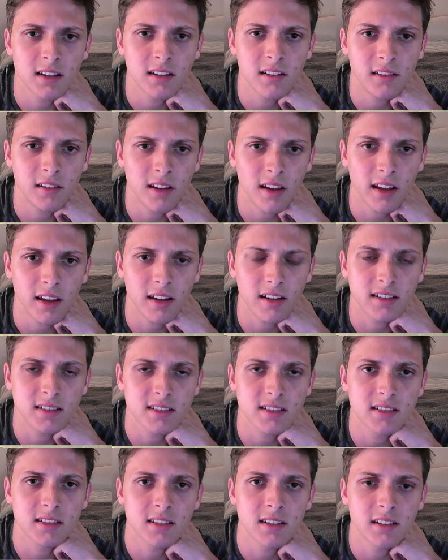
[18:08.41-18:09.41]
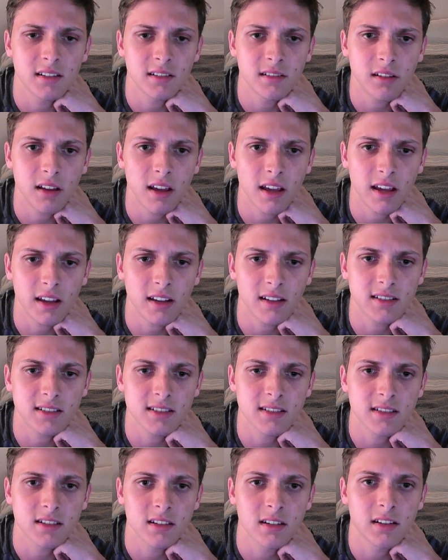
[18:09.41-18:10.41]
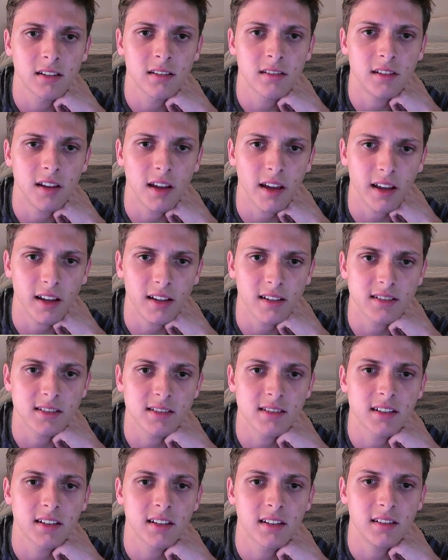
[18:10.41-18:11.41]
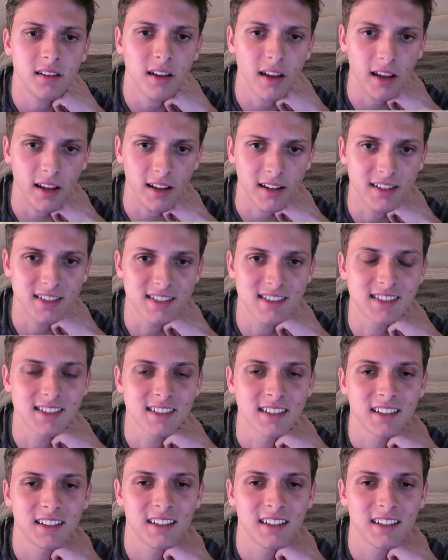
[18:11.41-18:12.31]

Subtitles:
takes, takes, takes, takes.